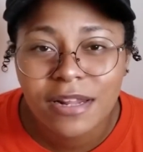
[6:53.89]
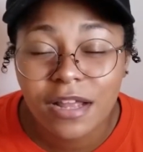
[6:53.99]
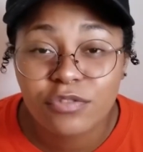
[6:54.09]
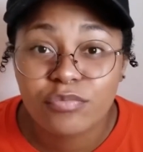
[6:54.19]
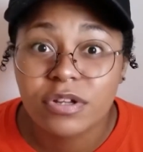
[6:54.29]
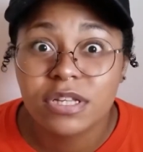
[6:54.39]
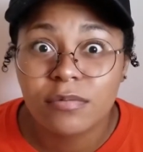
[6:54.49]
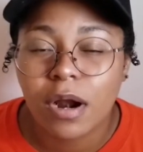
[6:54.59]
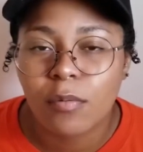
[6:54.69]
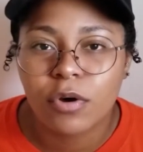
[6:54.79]
That's really
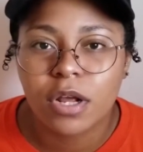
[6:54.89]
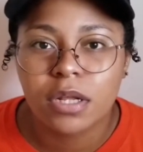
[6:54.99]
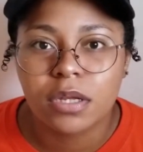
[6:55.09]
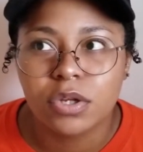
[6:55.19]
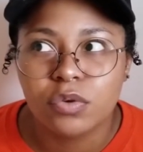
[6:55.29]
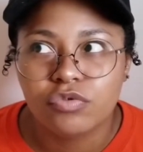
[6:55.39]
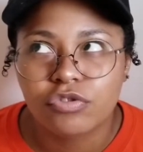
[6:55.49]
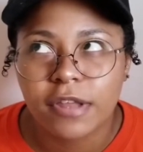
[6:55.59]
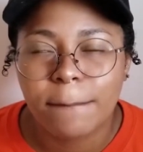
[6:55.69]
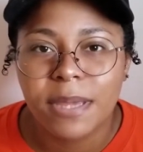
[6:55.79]
what I want her to do.
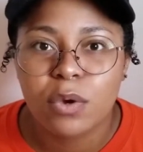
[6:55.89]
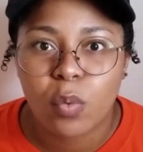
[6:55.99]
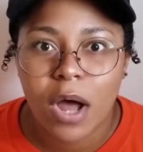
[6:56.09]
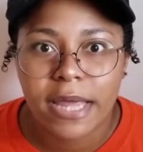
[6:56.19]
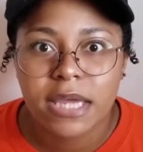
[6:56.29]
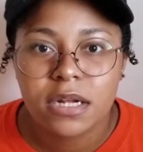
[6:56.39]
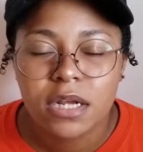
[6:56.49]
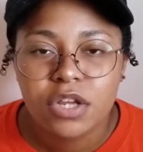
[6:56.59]
Just like, be quiet.